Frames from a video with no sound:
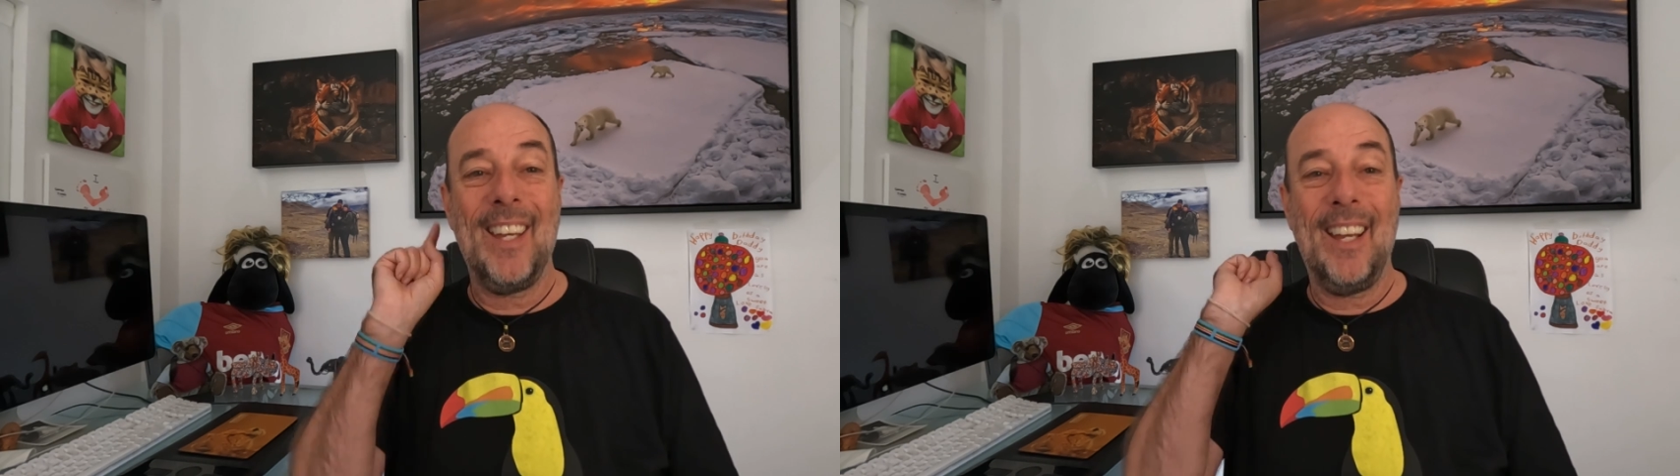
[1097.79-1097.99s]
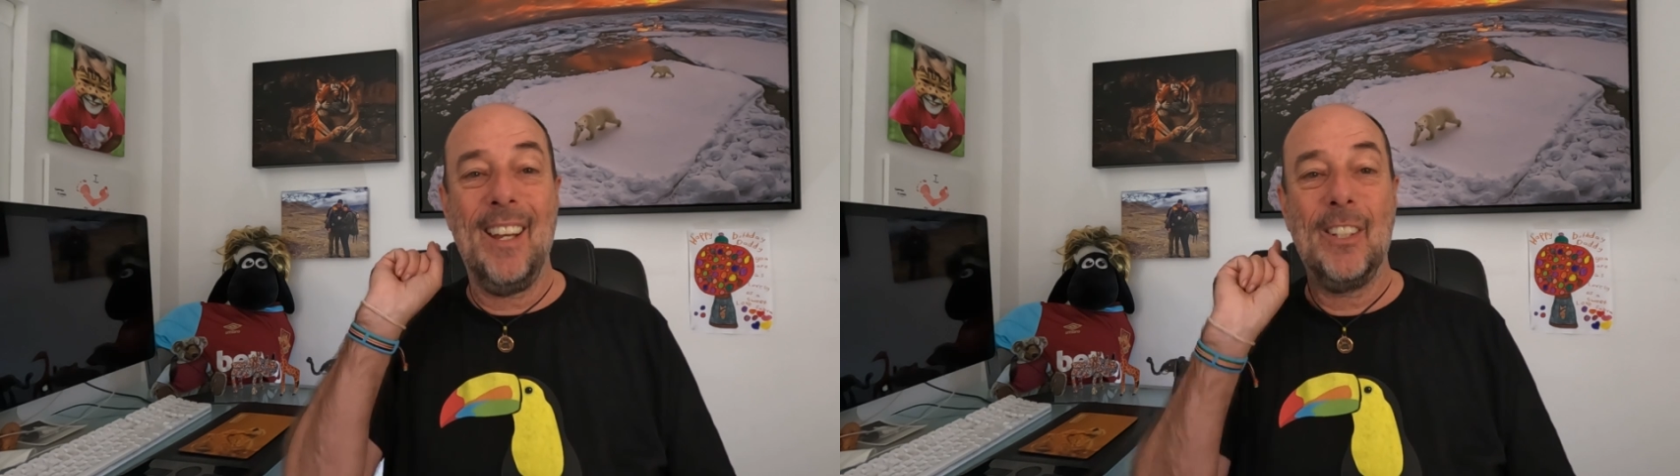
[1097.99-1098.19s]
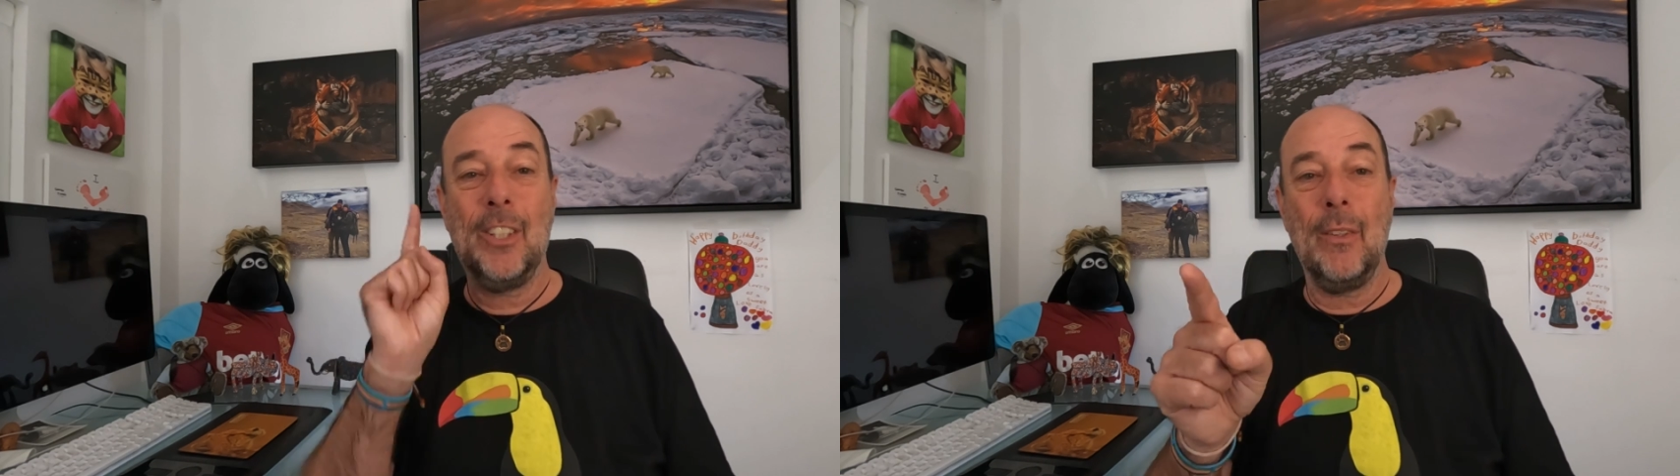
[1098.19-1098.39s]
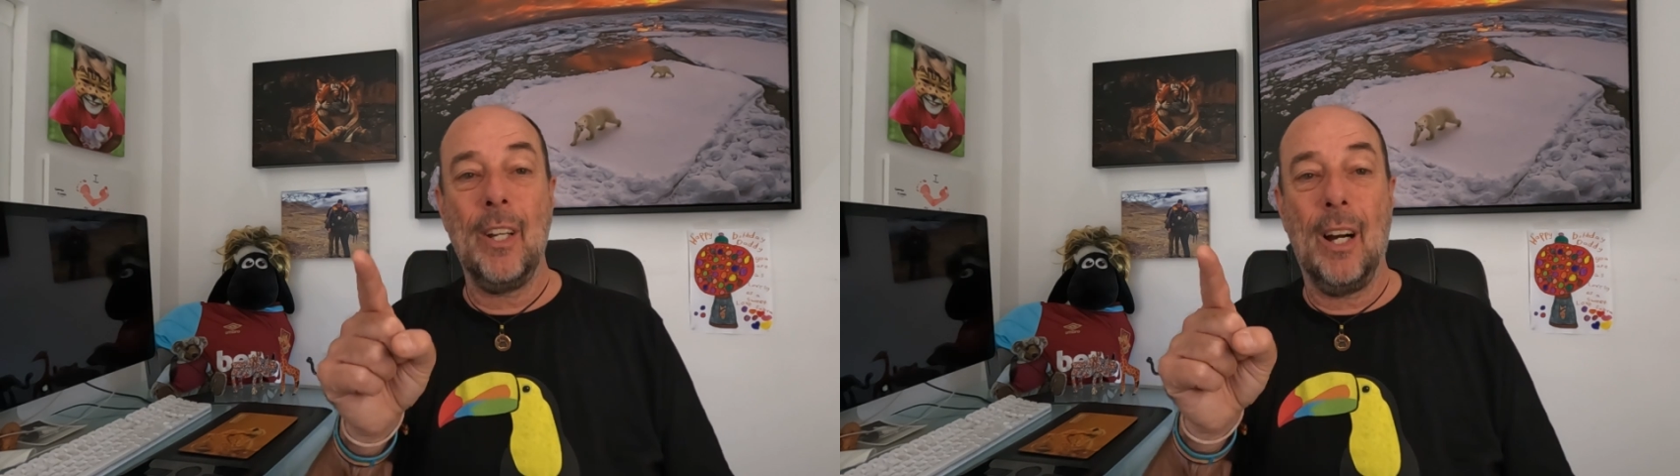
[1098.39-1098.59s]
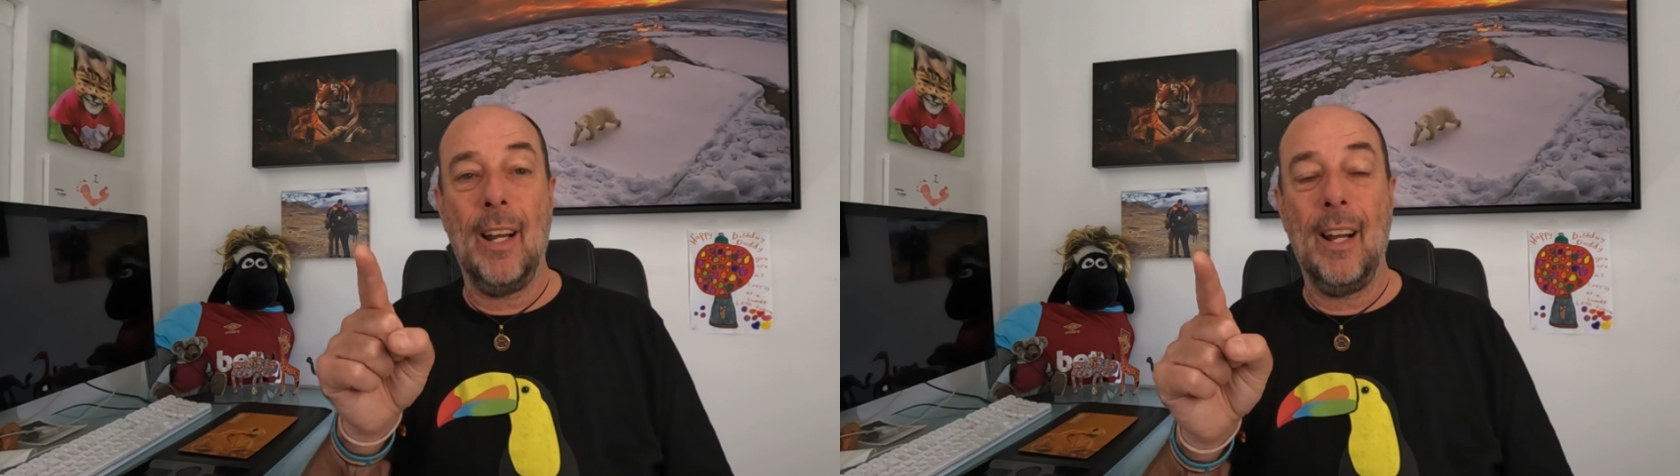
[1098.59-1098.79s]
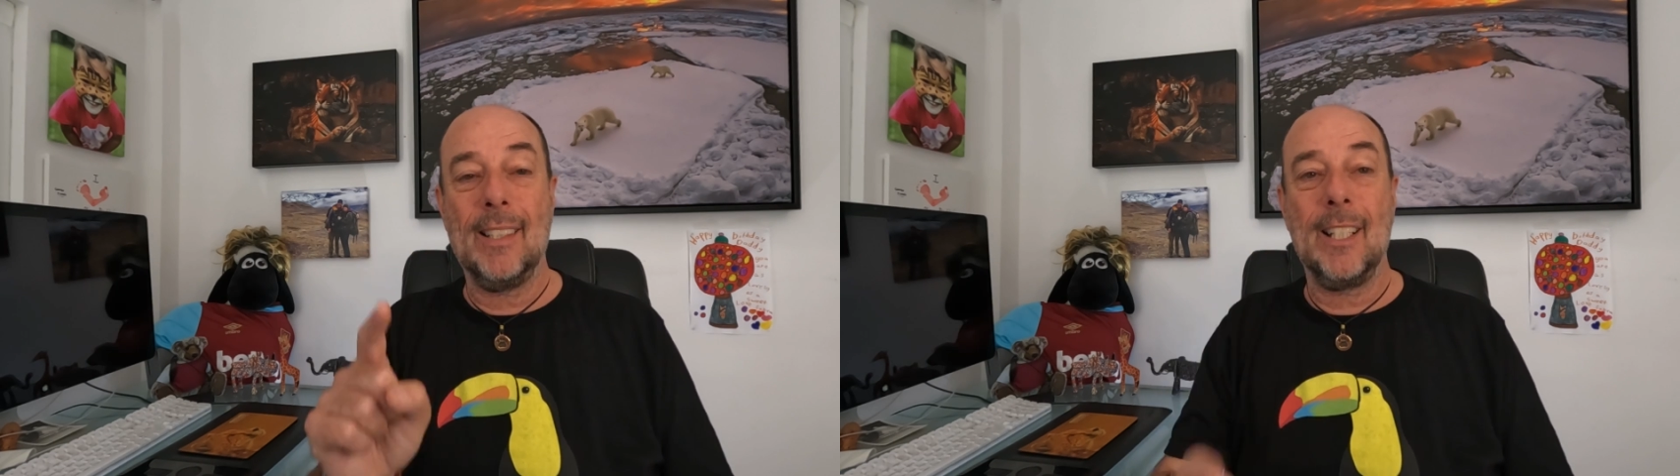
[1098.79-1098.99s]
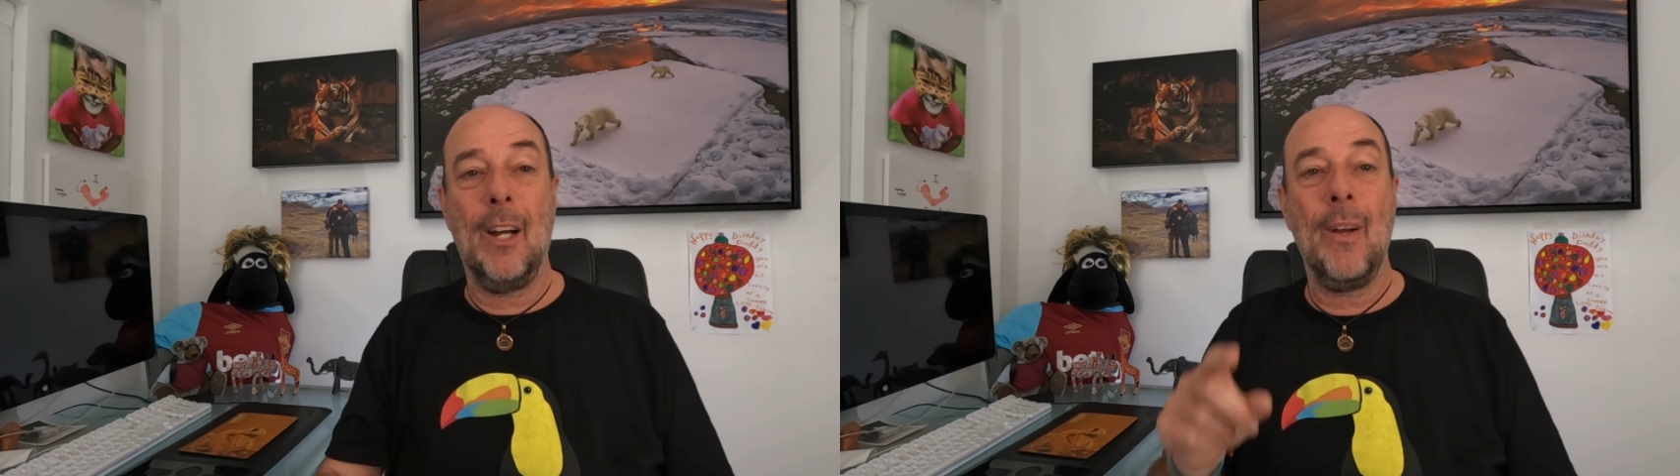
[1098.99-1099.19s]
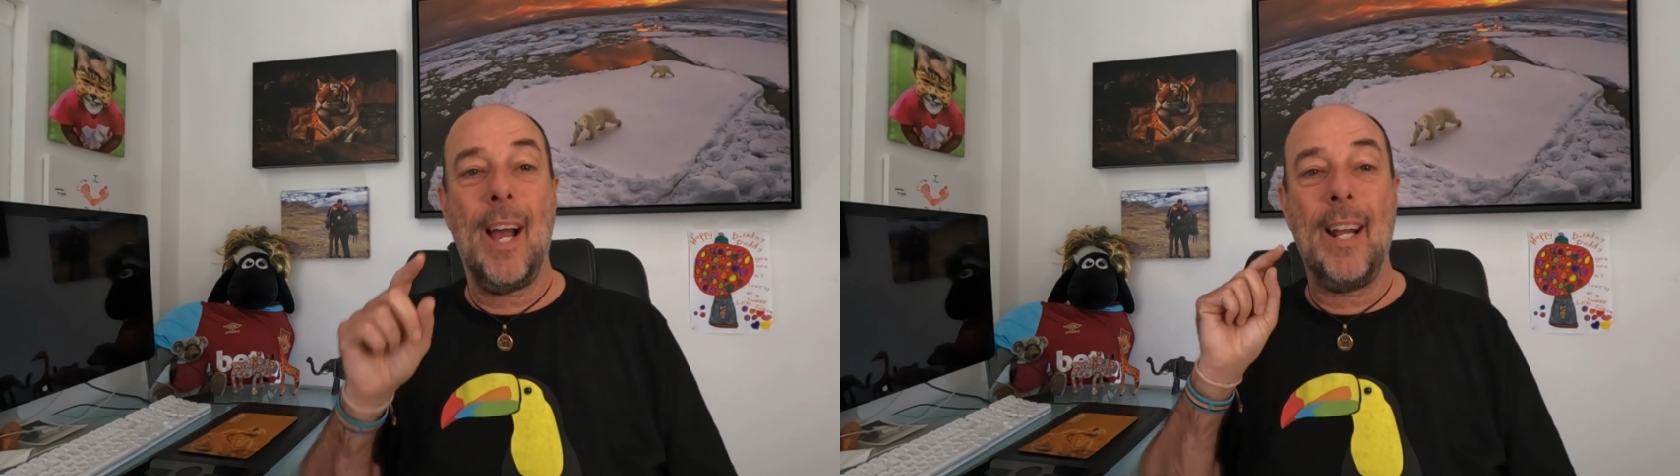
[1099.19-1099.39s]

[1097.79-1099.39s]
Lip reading: there, shoot your high ISO,